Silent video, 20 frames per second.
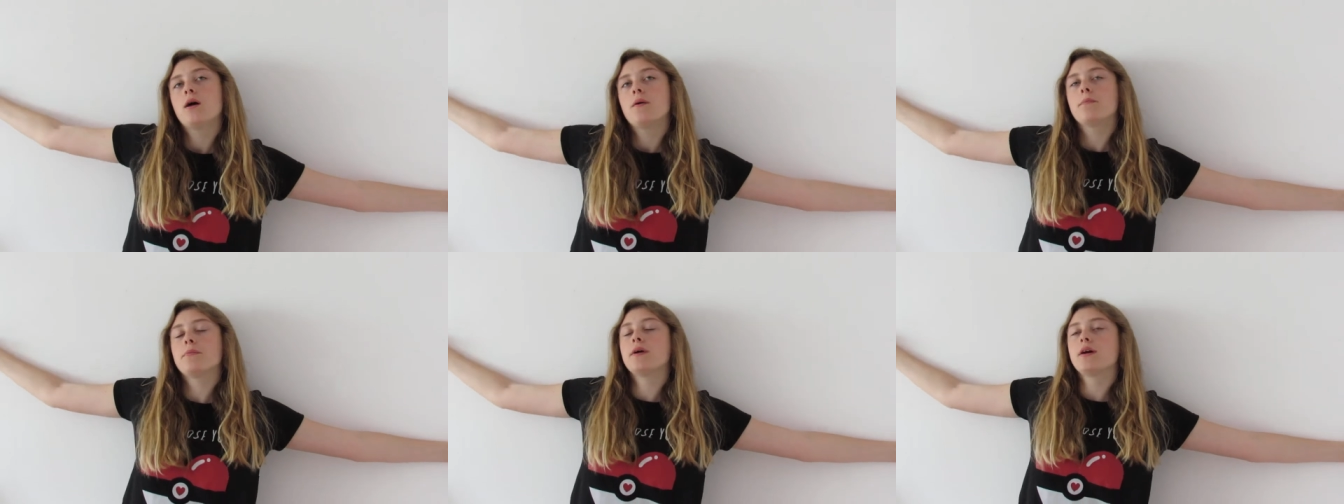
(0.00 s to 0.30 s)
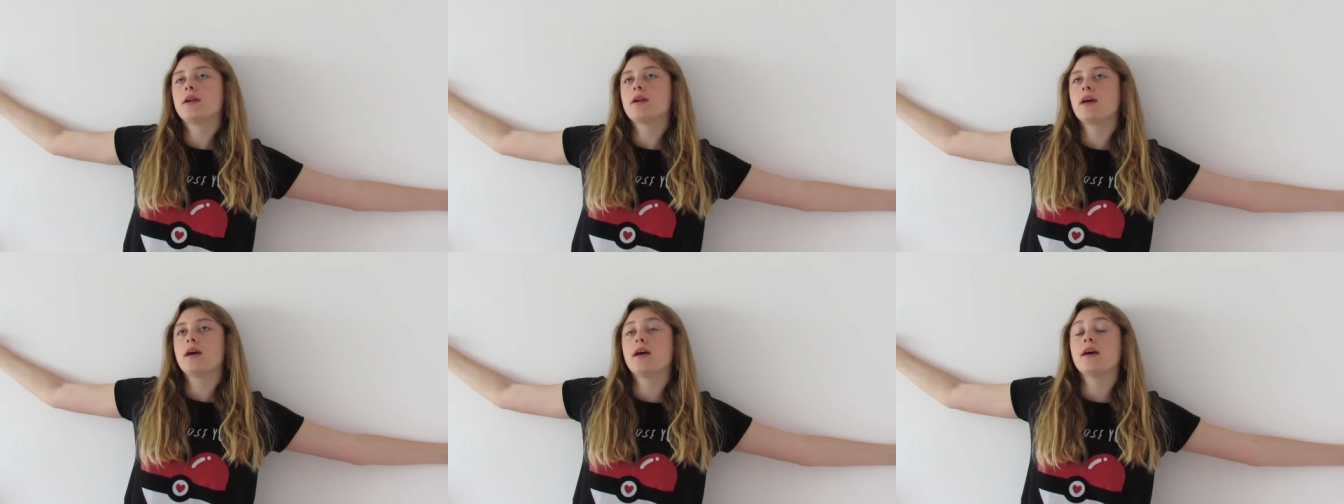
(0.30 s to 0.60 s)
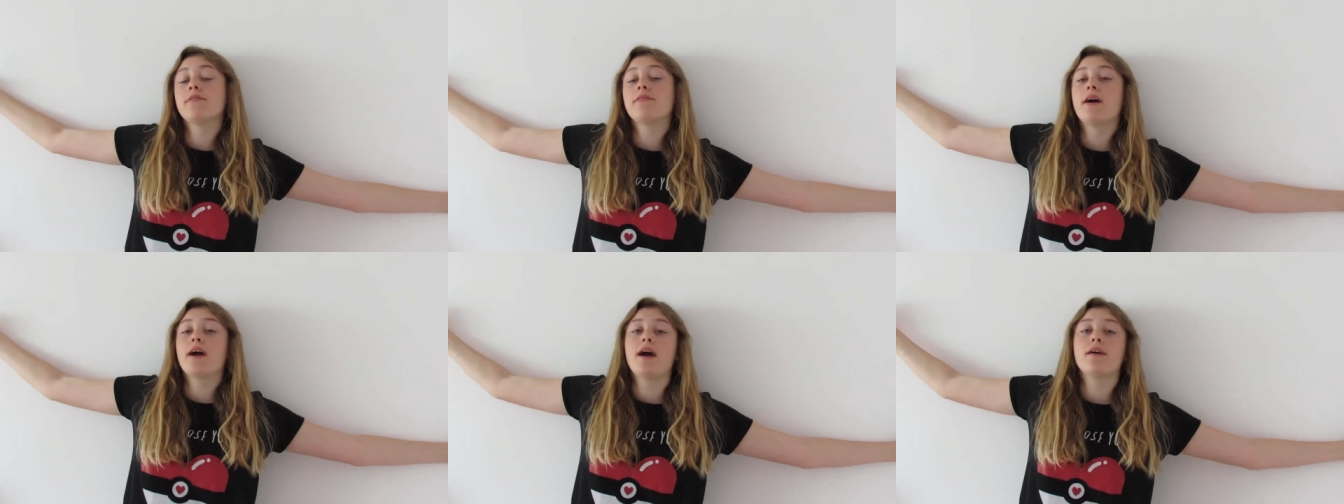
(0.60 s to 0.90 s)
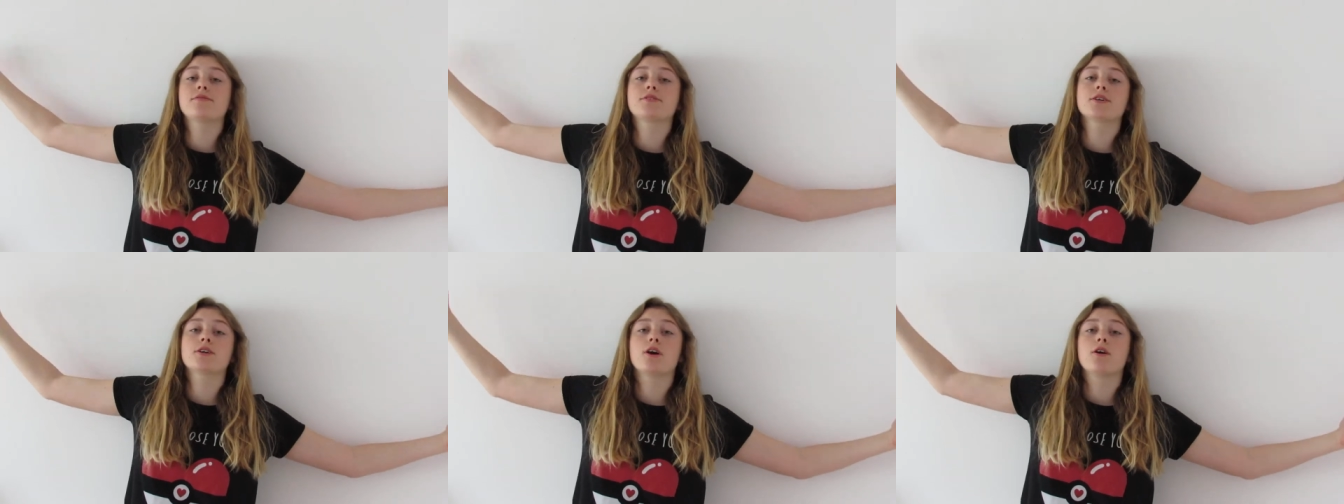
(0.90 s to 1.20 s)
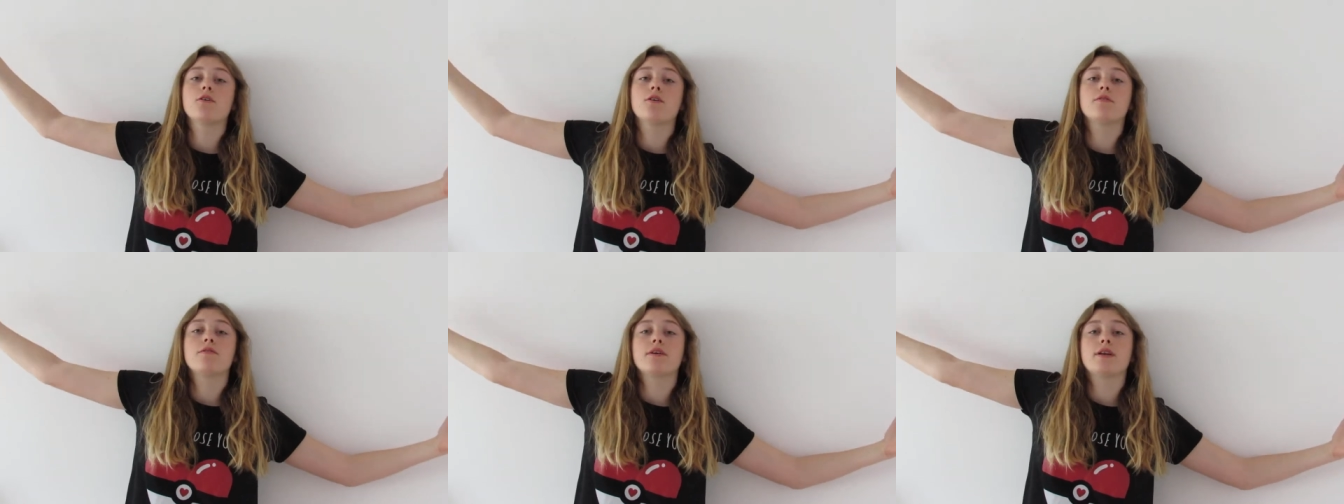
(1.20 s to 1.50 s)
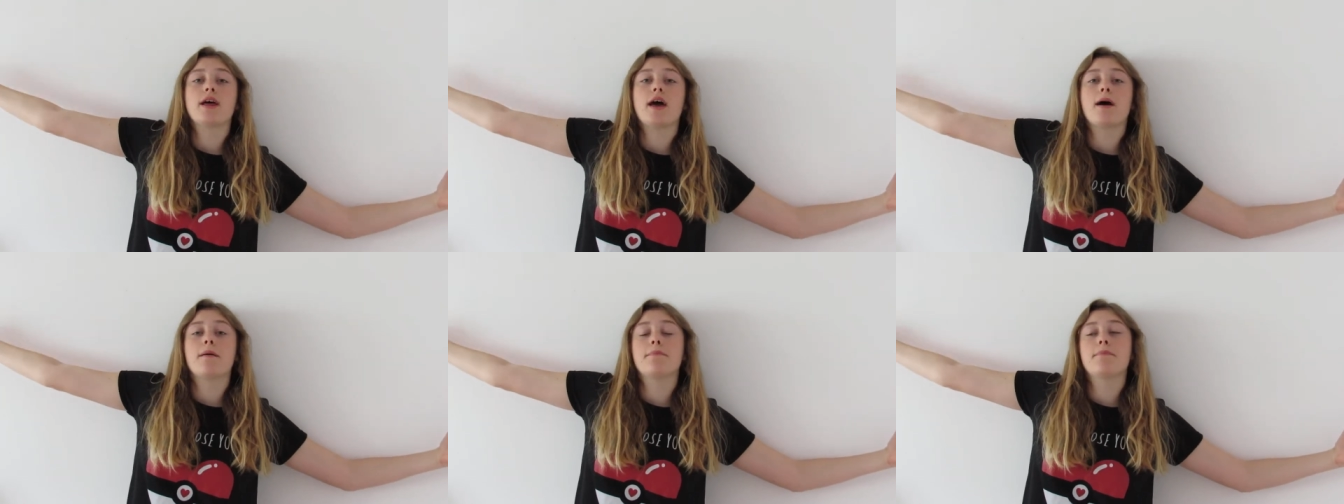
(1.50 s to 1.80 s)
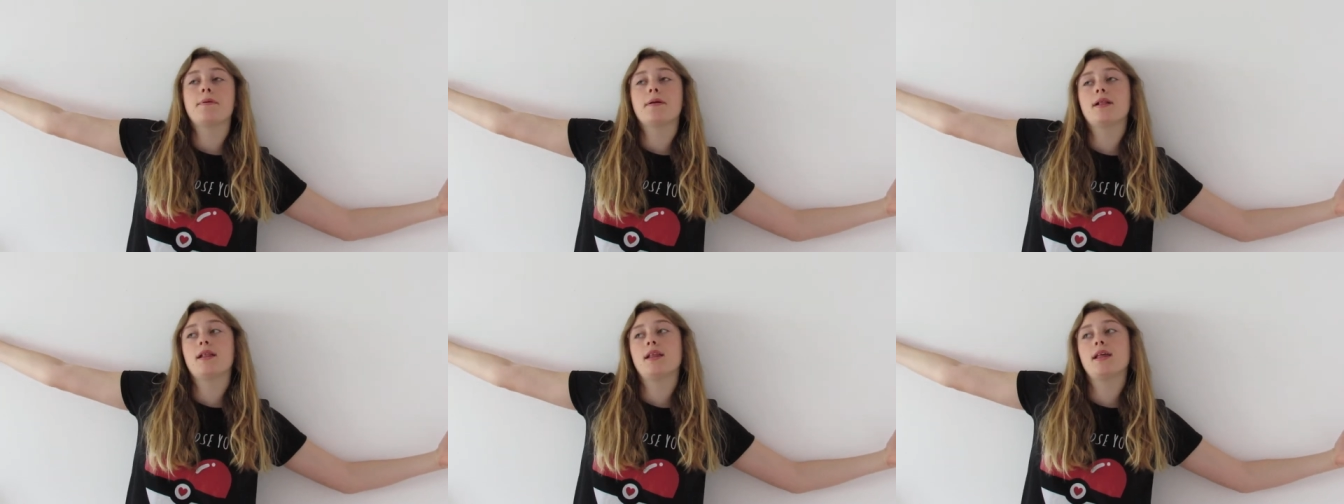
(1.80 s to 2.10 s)
But if I have to go over
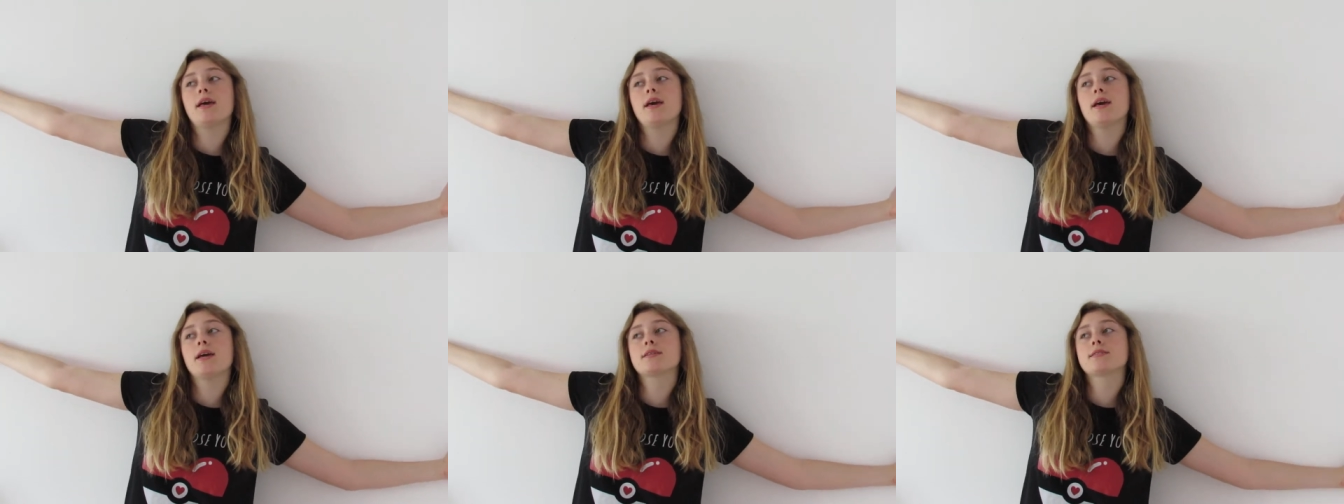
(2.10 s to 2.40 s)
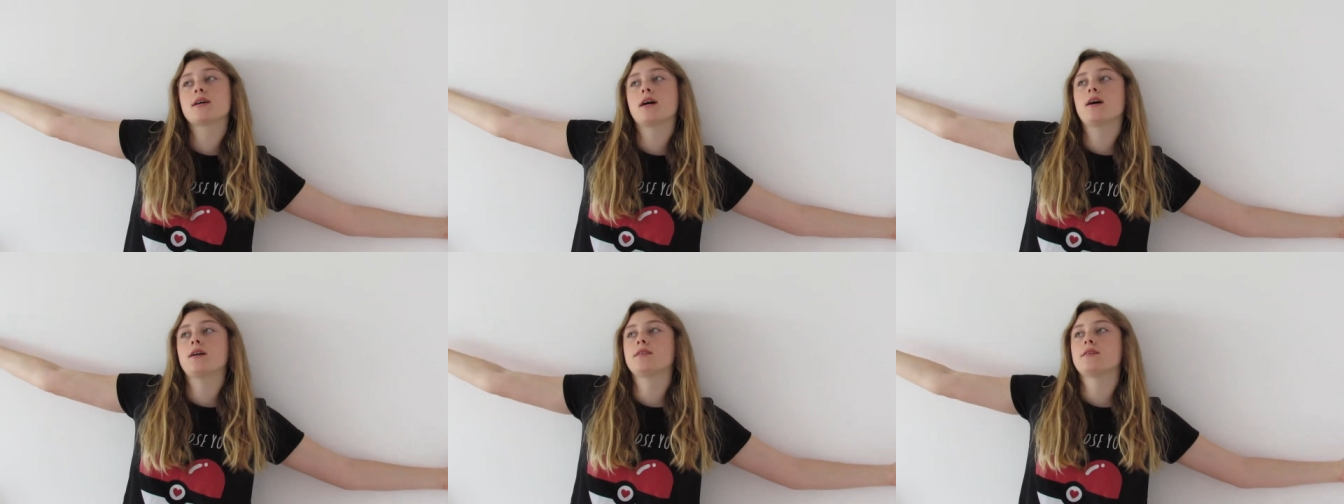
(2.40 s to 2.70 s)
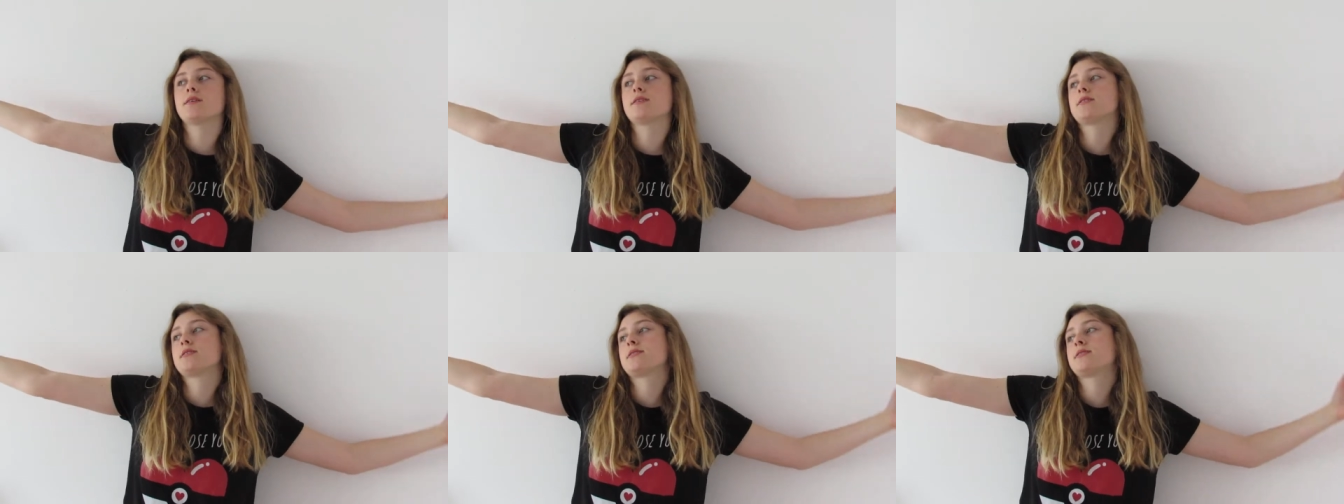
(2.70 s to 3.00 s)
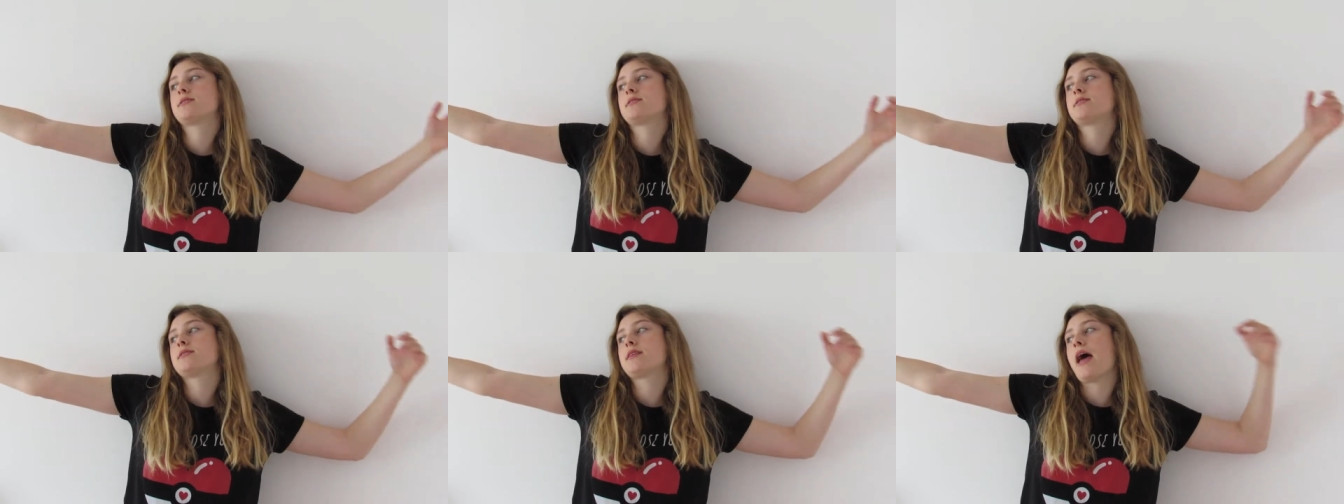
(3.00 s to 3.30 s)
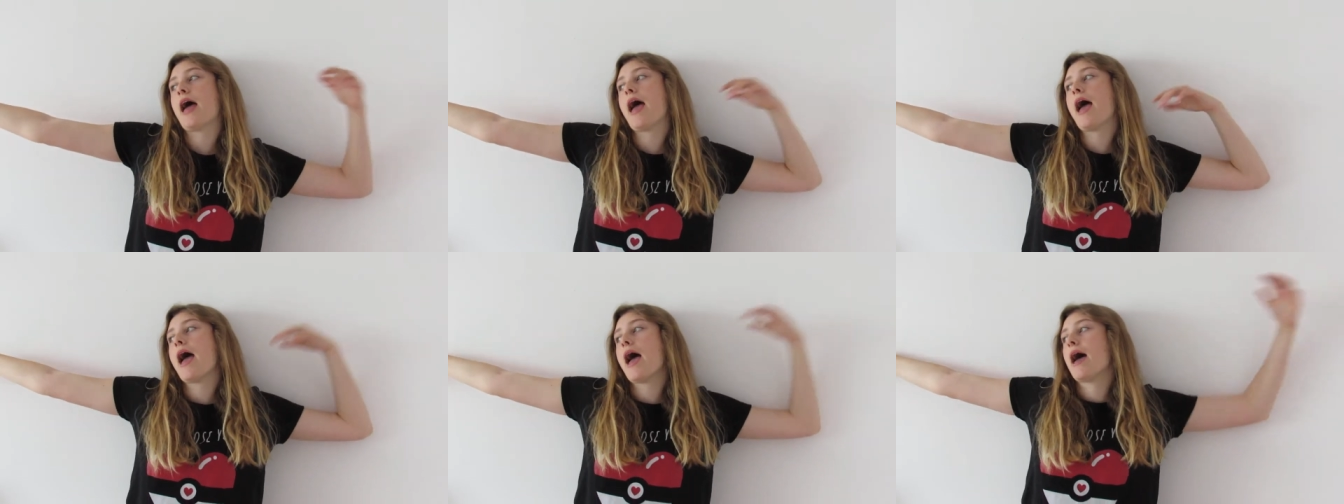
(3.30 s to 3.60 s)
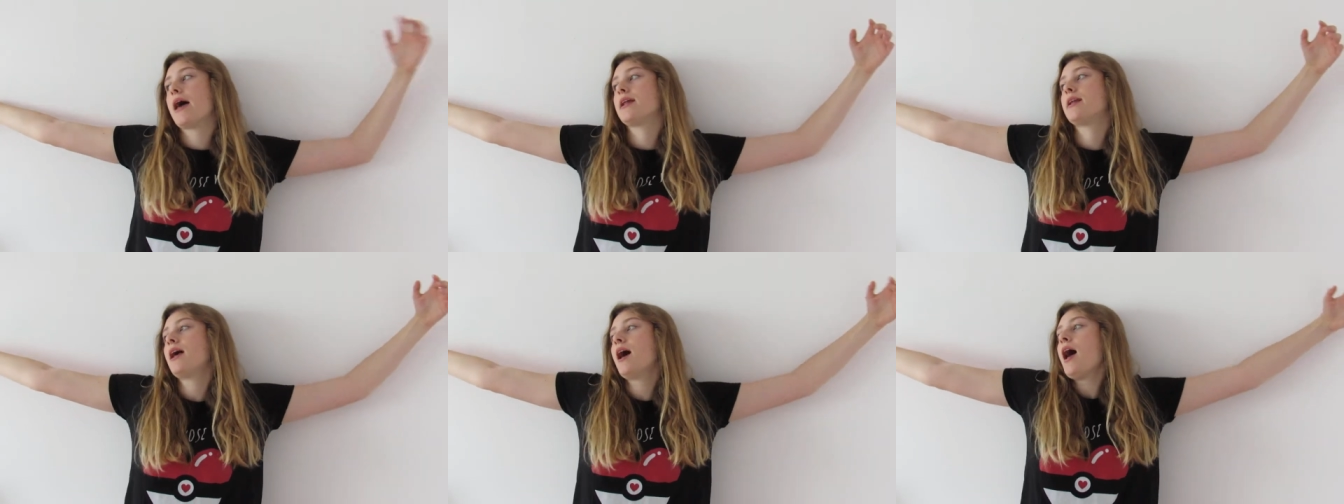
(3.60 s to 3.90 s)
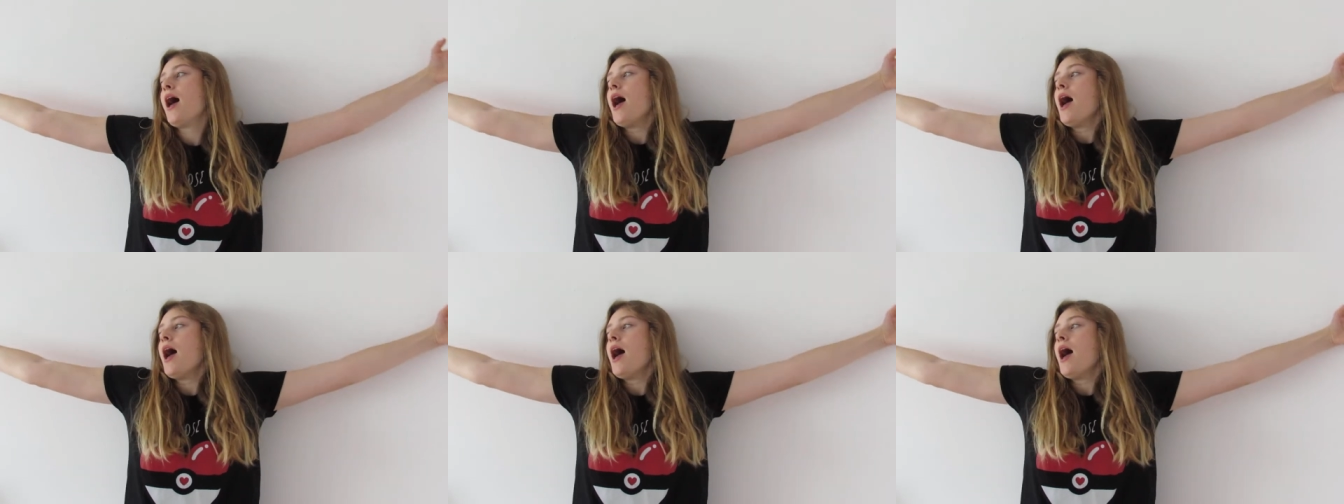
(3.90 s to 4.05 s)
that, please understand